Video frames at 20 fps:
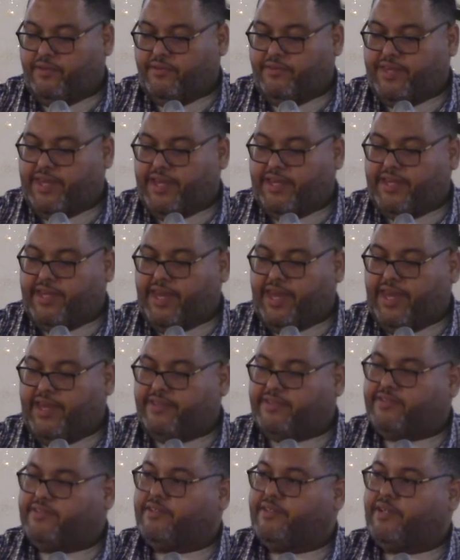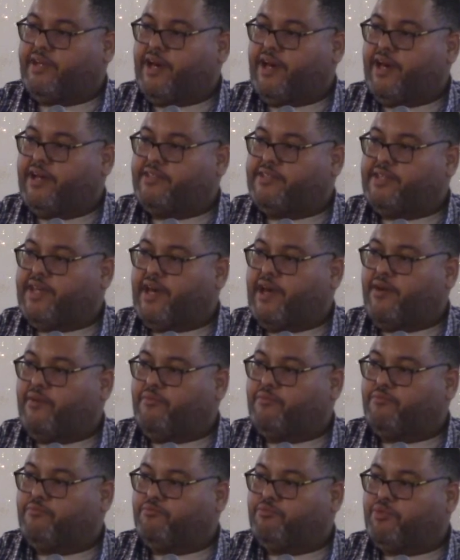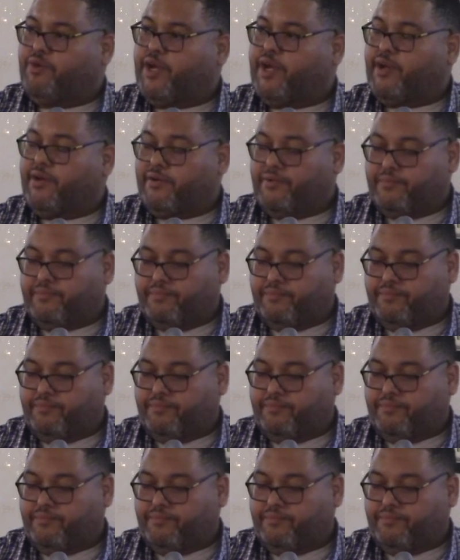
that cast the gods out prayer.